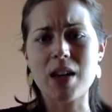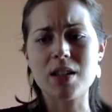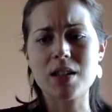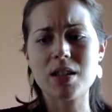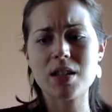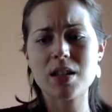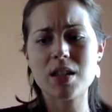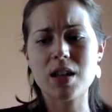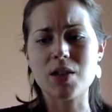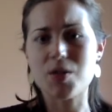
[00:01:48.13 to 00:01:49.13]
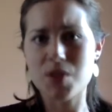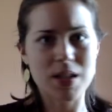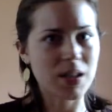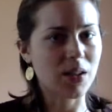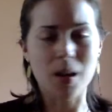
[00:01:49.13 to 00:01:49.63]
And you're
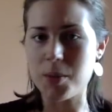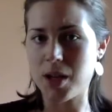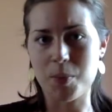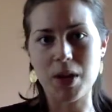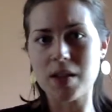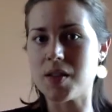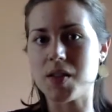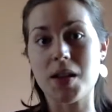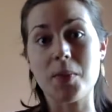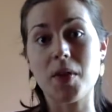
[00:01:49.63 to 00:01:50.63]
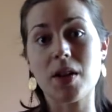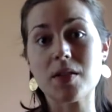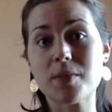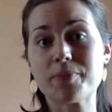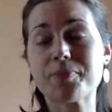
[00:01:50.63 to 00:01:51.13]
still coming up against the same
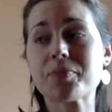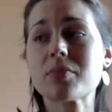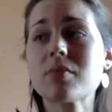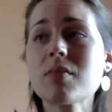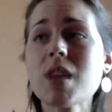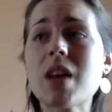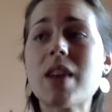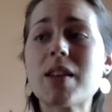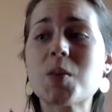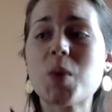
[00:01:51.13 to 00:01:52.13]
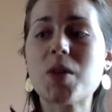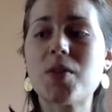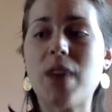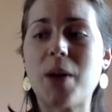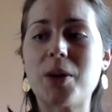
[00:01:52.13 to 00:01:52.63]
things. And that's where the
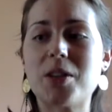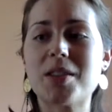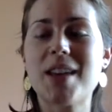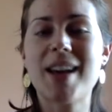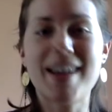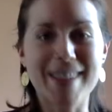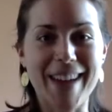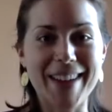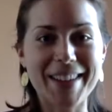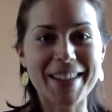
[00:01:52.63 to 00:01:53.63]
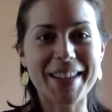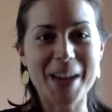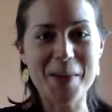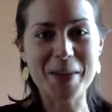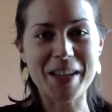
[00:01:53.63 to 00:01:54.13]
flowers, again, can
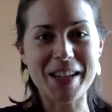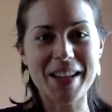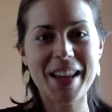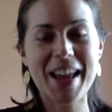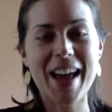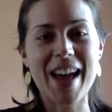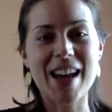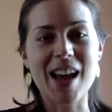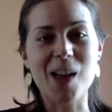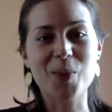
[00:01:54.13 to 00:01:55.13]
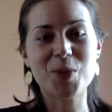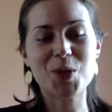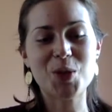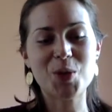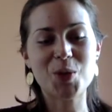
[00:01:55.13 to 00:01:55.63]
come in and help
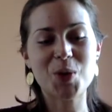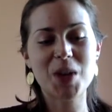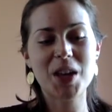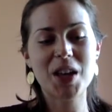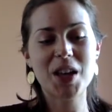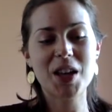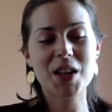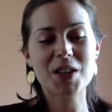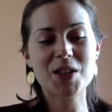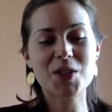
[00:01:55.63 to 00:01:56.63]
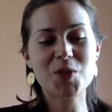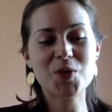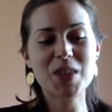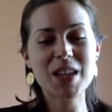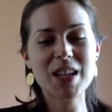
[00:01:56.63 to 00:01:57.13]
to
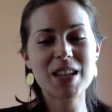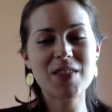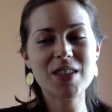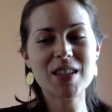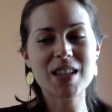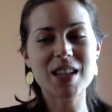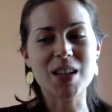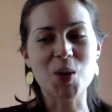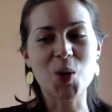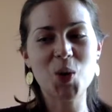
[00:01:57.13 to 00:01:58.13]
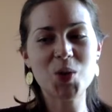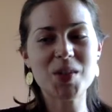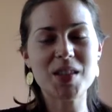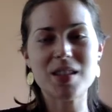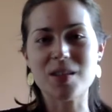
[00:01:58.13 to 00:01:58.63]
really give us like a whole
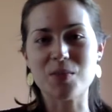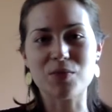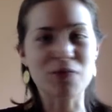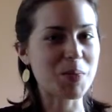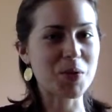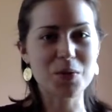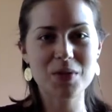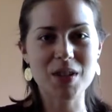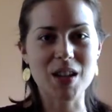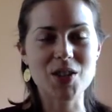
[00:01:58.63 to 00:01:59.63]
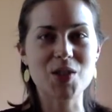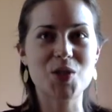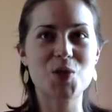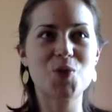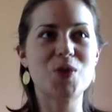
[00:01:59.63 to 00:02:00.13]
system reboot and
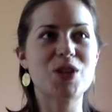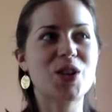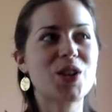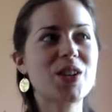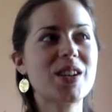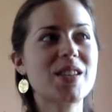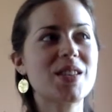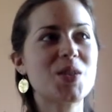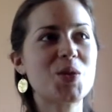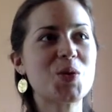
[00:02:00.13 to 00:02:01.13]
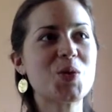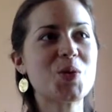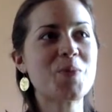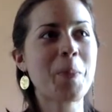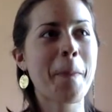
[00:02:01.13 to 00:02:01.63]
just to return us
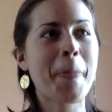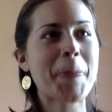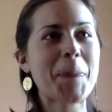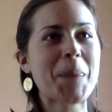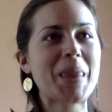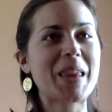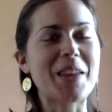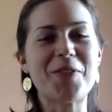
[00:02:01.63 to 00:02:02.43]
to like